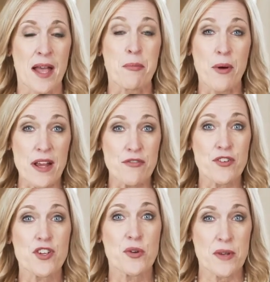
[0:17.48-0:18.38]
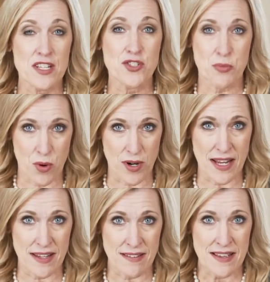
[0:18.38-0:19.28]
I pray for you each
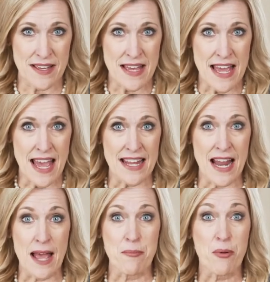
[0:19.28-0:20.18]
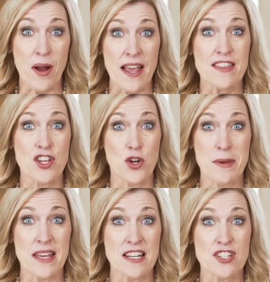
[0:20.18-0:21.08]
morning, and I'm praying that you're
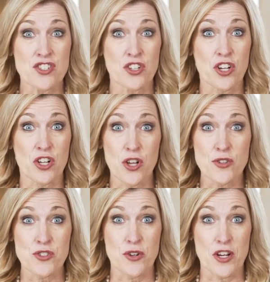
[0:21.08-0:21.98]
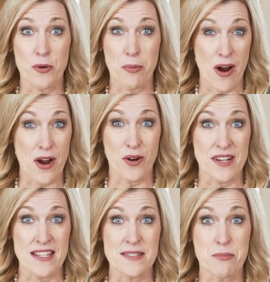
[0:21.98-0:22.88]
beginning to look closer at your
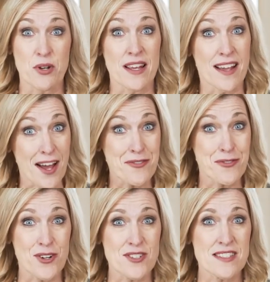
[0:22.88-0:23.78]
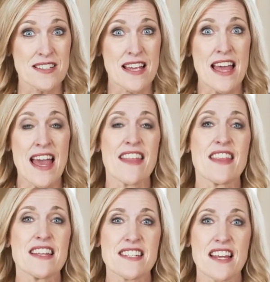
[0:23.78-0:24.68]
priorities, putting God first and
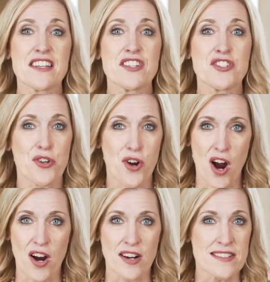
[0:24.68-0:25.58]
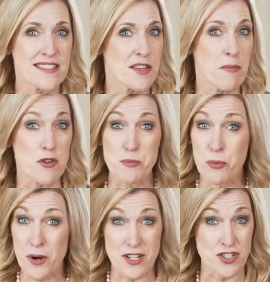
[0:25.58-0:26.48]
then tending to your heart, the most
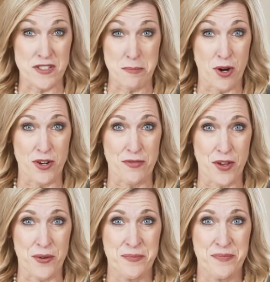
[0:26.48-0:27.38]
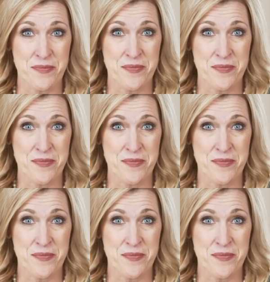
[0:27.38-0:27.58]
precious part of you.